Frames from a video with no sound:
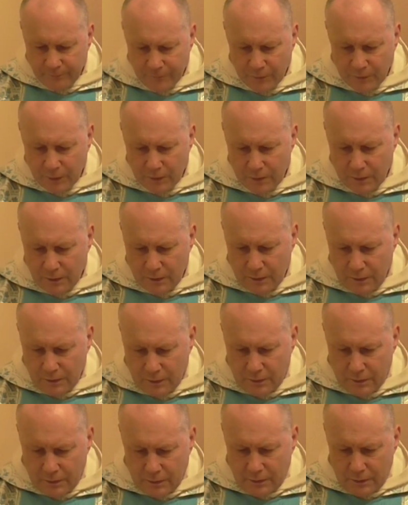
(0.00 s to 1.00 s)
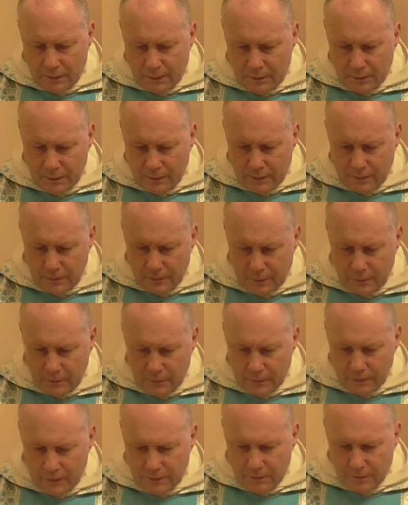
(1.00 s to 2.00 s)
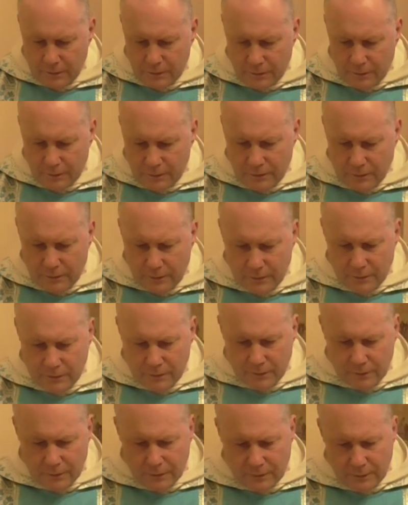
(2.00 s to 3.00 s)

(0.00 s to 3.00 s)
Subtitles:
Nothing is said.